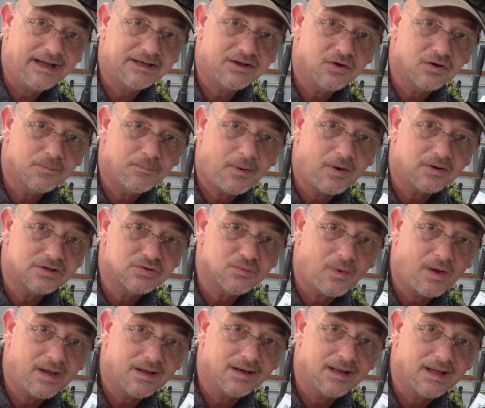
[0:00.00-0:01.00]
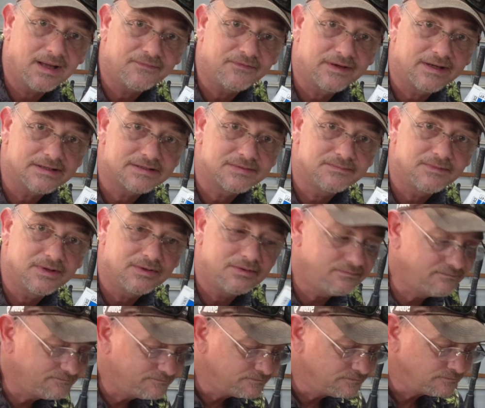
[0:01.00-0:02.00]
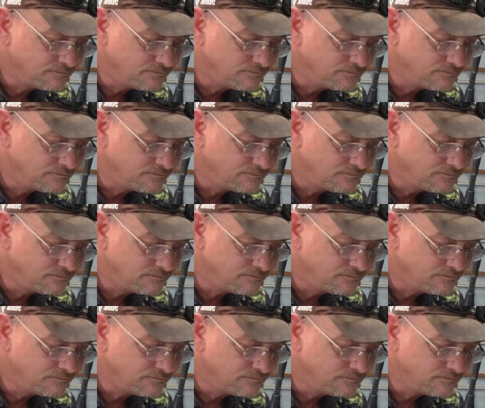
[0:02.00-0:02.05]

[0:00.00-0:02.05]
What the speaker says: Had to go to Parks and Wildlife and get some new